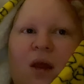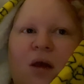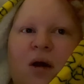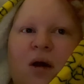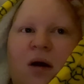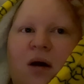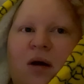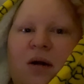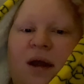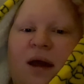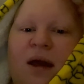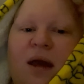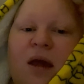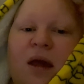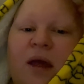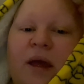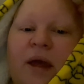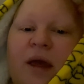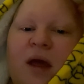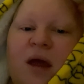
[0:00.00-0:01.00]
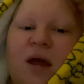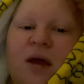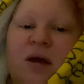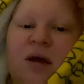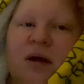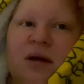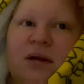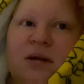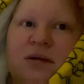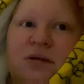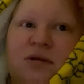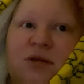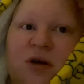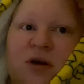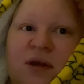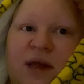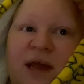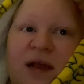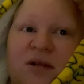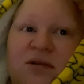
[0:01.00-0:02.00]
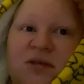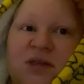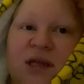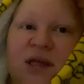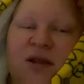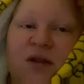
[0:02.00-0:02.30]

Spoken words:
Alright, so Kelsey